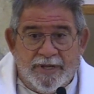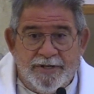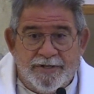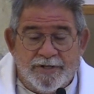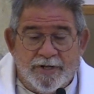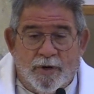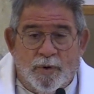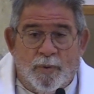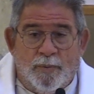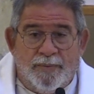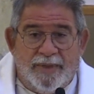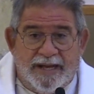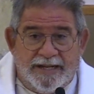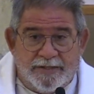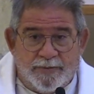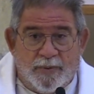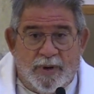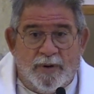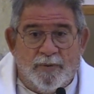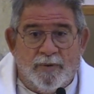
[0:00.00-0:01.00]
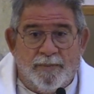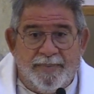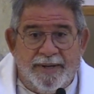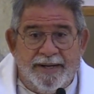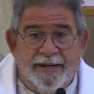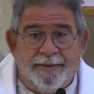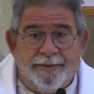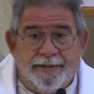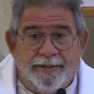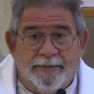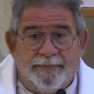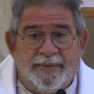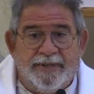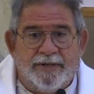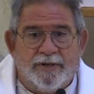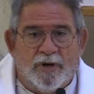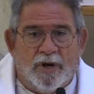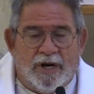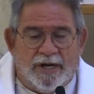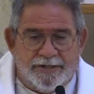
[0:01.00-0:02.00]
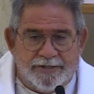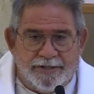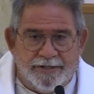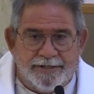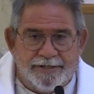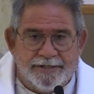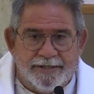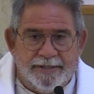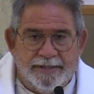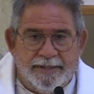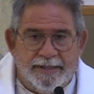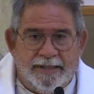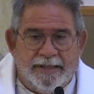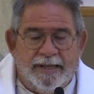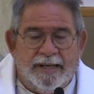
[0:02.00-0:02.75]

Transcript: So that's why we're being a little bit cautious.